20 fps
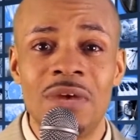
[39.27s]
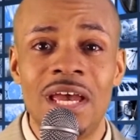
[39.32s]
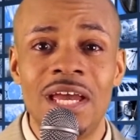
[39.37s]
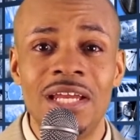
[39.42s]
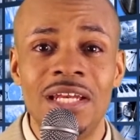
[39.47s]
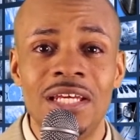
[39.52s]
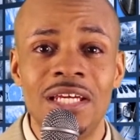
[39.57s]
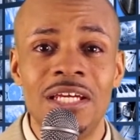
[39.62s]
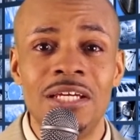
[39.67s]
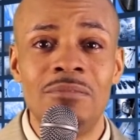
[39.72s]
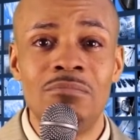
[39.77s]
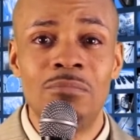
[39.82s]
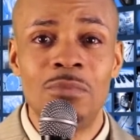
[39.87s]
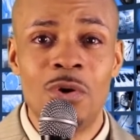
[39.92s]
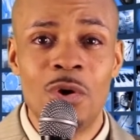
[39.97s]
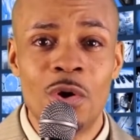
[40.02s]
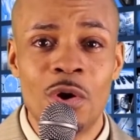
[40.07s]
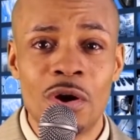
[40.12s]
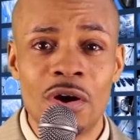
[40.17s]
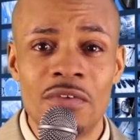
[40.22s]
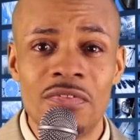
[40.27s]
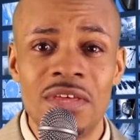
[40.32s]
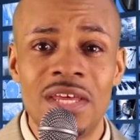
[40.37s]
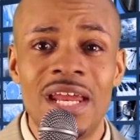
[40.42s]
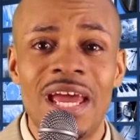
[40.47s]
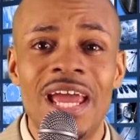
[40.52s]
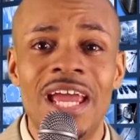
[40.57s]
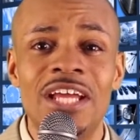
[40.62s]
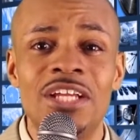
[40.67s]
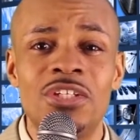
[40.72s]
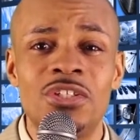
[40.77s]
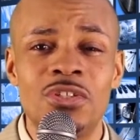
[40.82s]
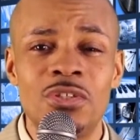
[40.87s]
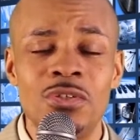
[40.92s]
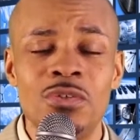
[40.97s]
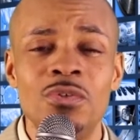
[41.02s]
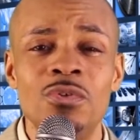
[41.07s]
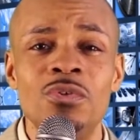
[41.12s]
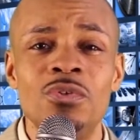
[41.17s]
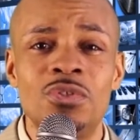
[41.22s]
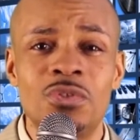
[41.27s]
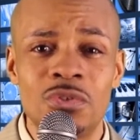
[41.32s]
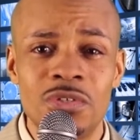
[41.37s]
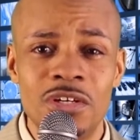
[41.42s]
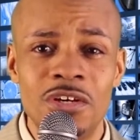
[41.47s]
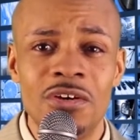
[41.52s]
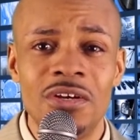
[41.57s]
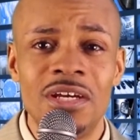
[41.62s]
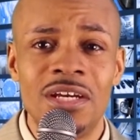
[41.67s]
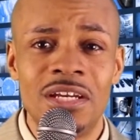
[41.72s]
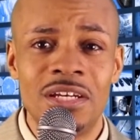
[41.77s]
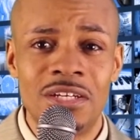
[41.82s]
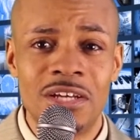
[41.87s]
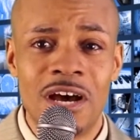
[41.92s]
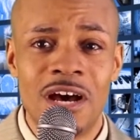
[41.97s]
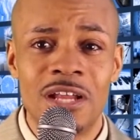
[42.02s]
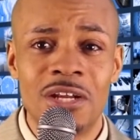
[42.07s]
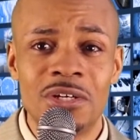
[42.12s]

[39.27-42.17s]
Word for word: may need more than a $2 trillion